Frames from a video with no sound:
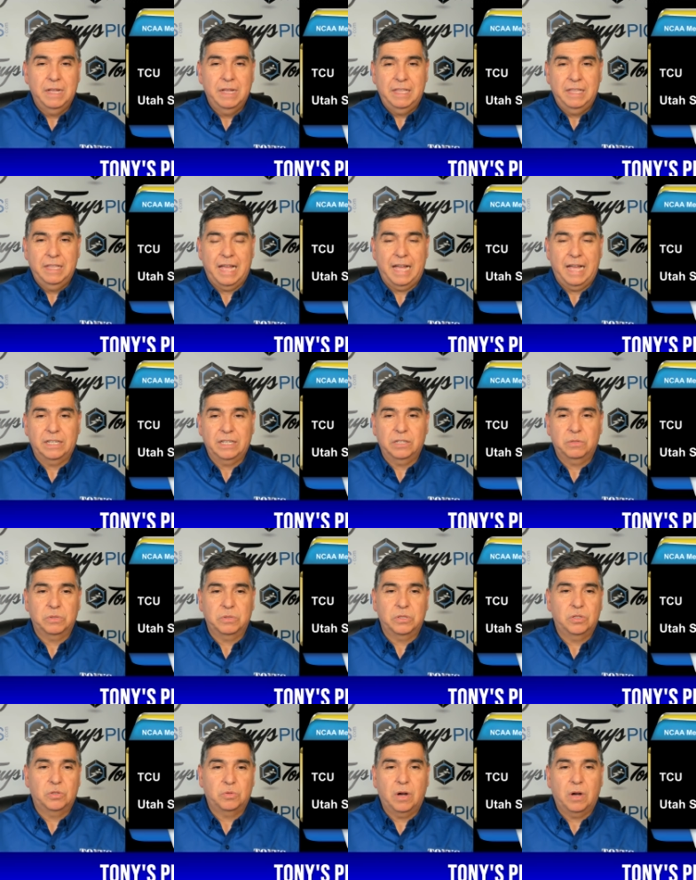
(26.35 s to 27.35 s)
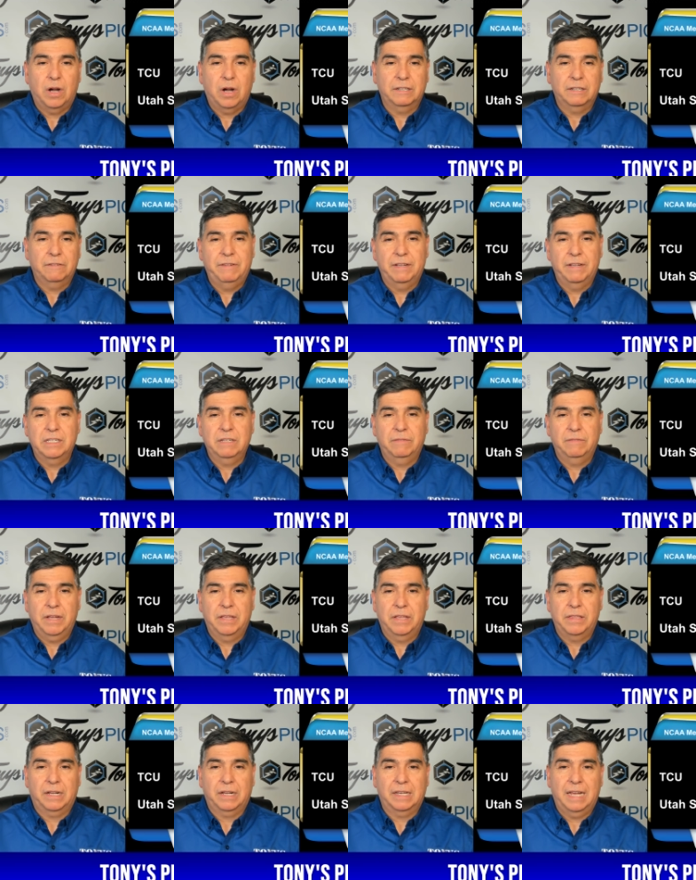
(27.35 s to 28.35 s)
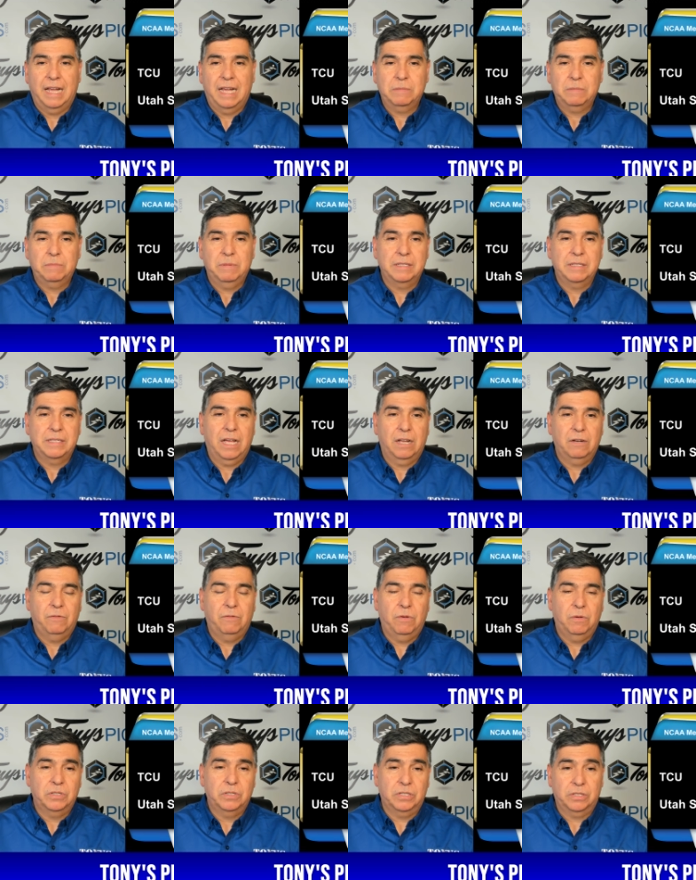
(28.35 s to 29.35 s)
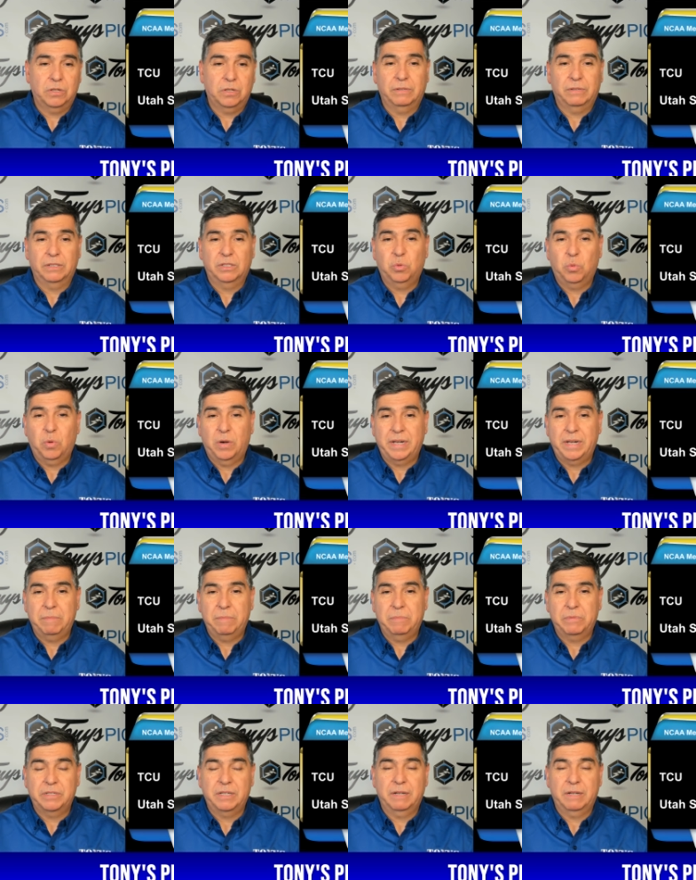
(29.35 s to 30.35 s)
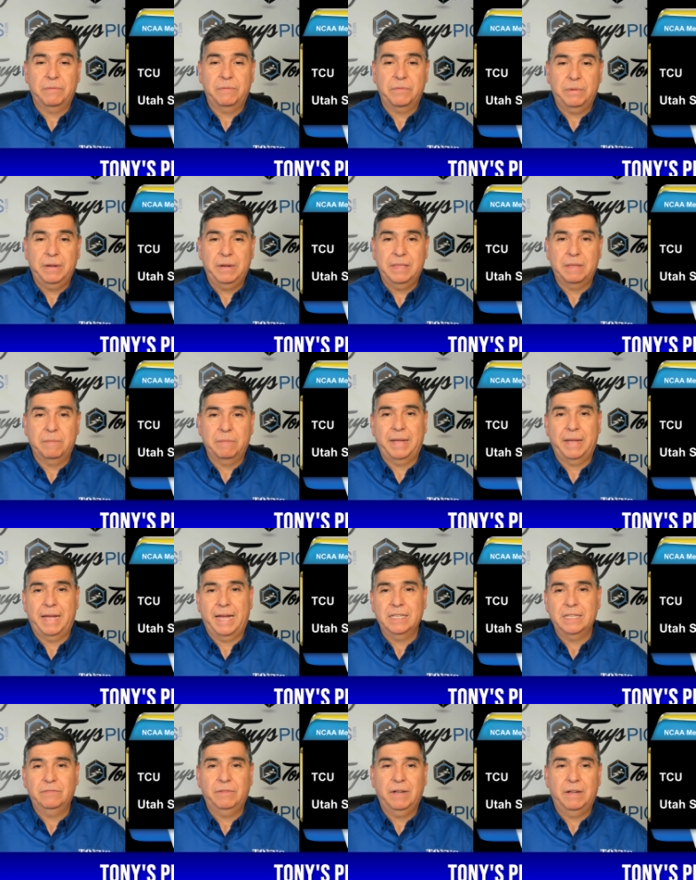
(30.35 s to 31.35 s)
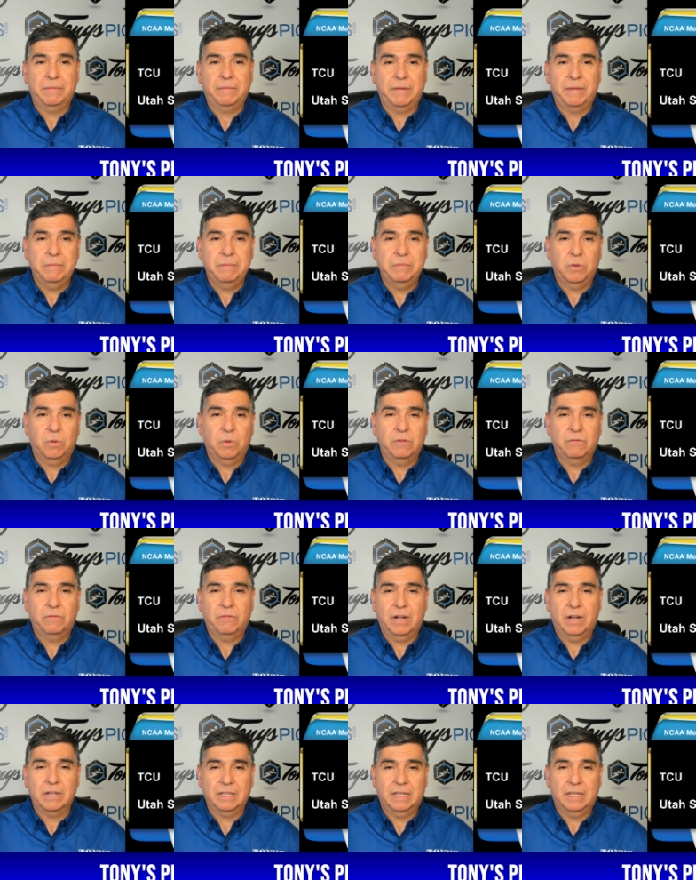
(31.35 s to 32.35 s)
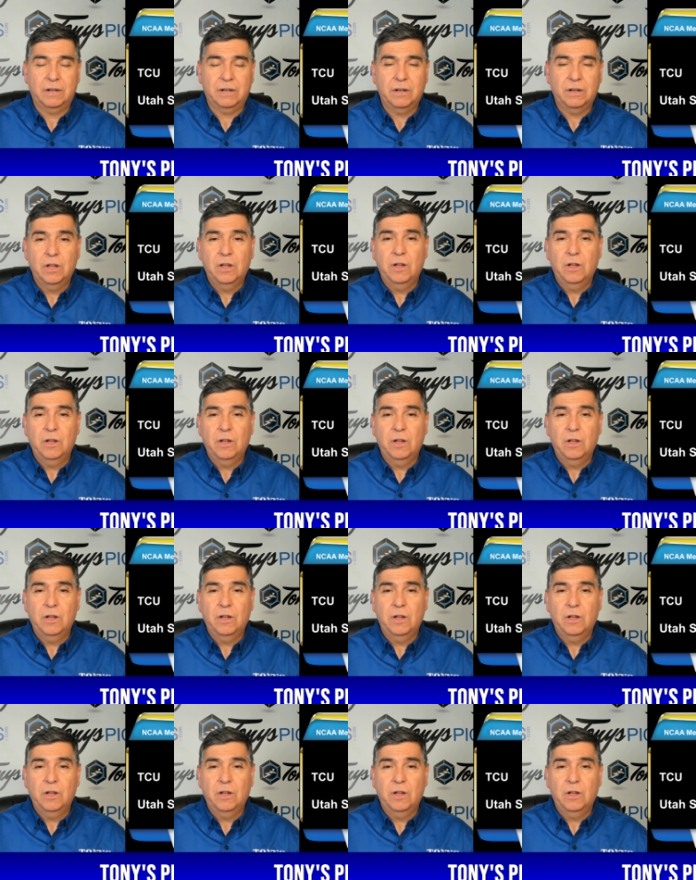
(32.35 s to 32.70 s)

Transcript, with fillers: The Aggies were strong defensively on the glass, plus held foes just over 28% from three. The past five games, the Horned Frogs allowed